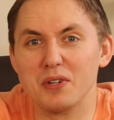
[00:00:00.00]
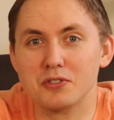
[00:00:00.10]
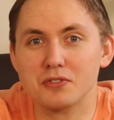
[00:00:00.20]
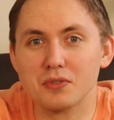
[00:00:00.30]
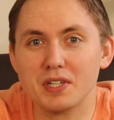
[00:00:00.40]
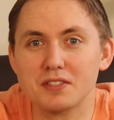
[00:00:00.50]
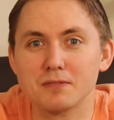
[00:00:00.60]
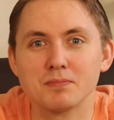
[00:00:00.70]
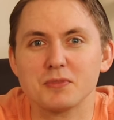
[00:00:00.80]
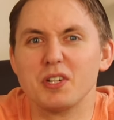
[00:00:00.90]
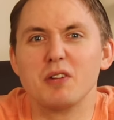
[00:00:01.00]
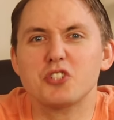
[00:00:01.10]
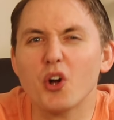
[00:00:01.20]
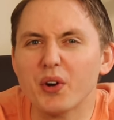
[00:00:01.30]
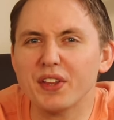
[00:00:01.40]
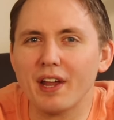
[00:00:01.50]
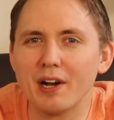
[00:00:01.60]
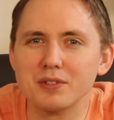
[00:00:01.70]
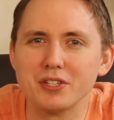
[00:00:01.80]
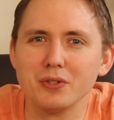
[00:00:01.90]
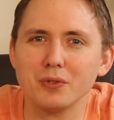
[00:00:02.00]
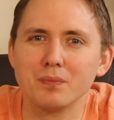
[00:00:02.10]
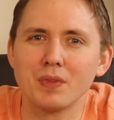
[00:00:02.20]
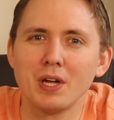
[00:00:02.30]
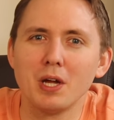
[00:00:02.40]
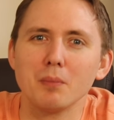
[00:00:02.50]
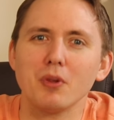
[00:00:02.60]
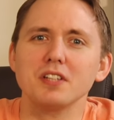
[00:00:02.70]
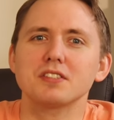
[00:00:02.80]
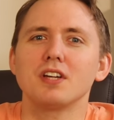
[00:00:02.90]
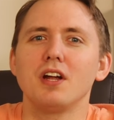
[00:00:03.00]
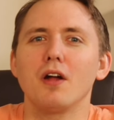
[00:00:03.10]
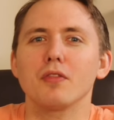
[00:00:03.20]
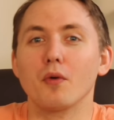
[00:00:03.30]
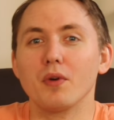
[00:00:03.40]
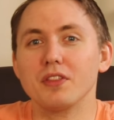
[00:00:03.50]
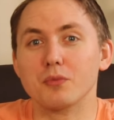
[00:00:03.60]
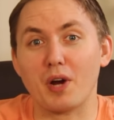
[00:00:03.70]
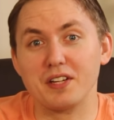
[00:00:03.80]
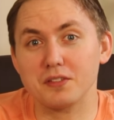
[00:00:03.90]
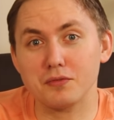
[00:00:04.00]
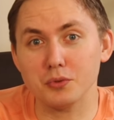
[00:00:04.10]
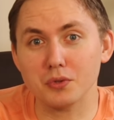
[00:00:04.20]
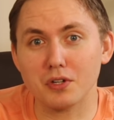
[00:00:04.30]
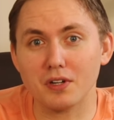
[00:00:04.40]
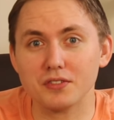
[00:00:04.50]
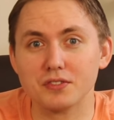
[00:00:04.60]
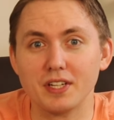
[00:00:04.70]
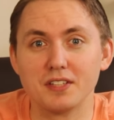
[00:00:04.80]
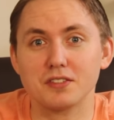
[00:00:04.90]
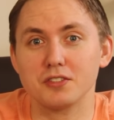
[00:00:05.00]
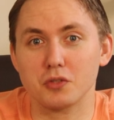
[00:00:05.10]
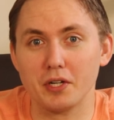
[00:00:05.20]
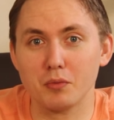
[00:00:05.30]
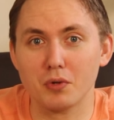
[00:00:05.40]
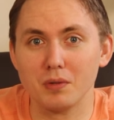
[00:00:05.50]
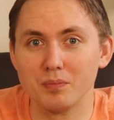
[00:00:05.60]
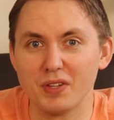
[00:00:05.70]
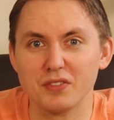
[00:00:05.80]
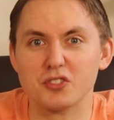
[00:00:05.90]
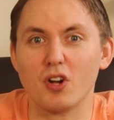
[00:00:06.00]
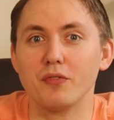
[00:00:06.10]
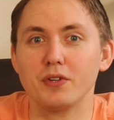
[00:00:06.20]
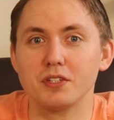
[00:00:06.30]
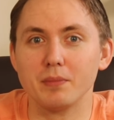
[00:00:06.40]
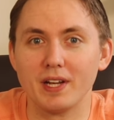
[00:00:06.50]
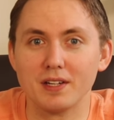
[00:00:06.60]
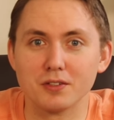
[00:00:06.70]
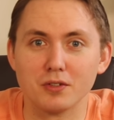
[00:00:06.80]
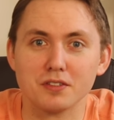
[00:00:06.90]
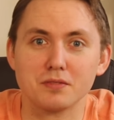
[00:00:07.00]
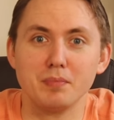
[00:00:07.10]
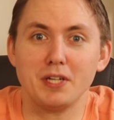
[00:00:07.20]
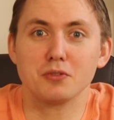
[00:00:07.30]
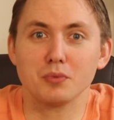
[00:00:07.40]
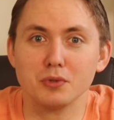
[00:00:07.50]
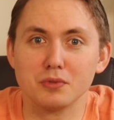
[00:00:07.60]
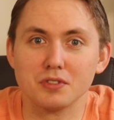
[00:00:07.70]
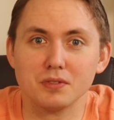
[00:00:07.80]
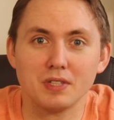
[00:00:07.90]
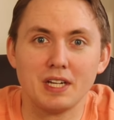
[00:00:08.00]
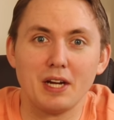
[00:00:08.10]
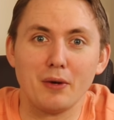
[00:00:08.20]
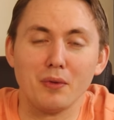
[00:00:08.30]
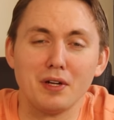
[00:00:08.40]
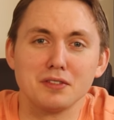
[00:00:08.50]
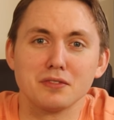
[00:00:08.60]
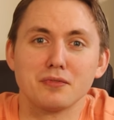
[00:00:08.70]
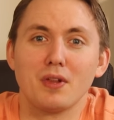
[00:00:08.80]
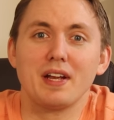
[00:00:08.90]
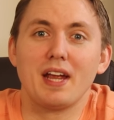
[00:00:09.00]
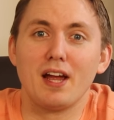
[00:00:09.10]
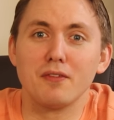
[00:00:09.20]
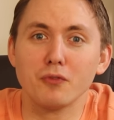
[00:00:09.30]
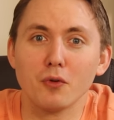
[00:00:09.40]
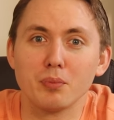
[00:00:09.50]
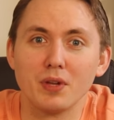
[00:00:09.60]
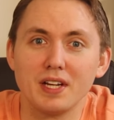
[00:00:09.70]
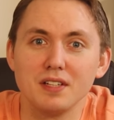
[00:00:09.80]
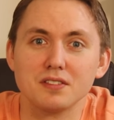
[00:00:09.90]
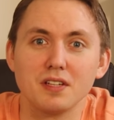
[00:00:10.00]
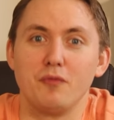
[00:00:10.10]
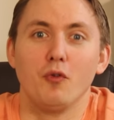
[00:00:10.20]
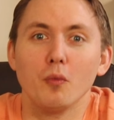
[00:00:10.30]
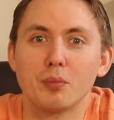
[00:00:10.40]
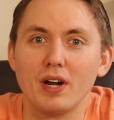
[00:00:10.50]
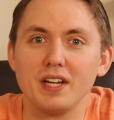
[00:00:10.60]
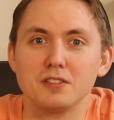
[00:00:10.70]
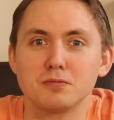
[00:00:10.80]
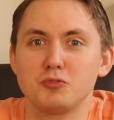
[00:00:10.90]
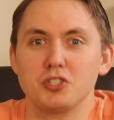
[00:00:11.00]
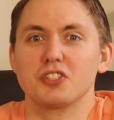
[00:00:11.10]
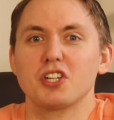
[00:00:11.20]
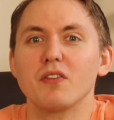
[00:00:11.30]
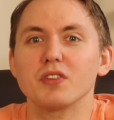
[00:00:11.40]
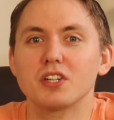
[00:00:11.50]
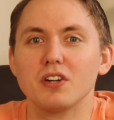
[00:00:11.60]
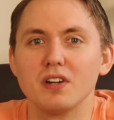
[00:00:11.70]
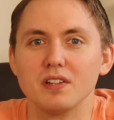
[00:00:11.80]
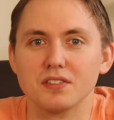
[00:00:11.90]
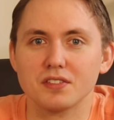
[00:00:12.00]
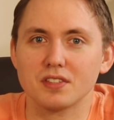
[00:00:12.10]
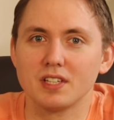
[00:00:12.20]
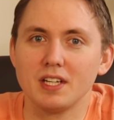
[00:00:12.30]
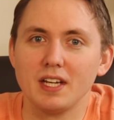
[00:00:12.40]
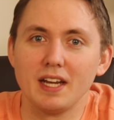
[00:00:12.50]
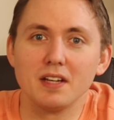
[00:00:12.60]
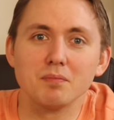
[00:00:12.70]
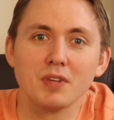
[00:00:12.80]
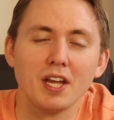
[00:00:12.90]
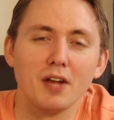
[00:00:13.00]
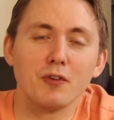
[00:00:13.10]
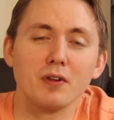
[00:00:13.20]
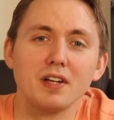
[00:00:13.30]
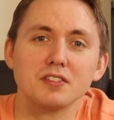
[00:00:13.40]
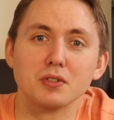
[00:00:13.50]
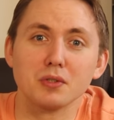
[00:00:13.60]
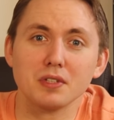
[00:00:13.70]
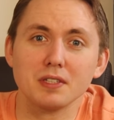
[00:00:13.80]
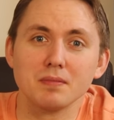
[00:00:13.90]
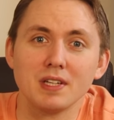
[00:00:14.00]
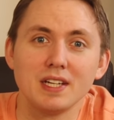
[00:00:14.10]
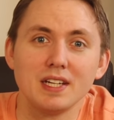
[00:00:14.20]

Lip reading: interest rates, they're now choking that out too. Plus, throw in the rising fuel costs thanks to the trade war and softening demand across major routes, and airlines are flying half-full planes at full price just to cover the costs. And if airlines are hurting,